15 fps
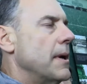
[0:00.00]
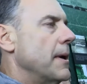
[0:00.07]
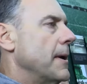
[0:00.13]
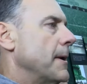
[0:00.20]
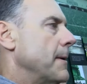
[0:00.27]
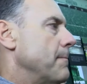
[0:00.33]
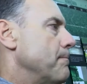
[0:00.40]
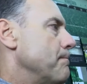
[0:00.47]

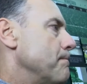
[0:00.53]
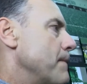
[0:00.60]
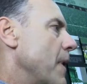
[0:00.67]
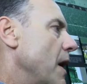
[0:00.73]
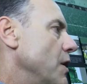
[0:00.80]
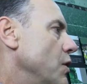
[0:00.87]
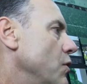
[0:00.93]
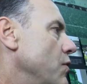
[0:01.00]
And
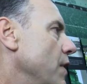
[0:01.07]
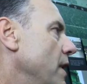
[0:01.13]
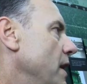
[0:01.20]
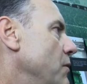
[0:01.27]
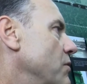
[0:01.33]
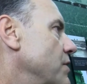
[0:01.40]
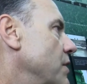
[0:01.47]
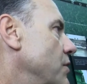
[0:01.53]
I knew that he
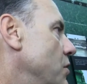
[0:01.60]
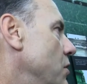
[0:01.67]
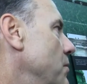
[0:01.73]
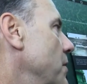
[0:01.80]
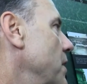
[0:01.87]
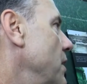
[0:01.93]
was determined.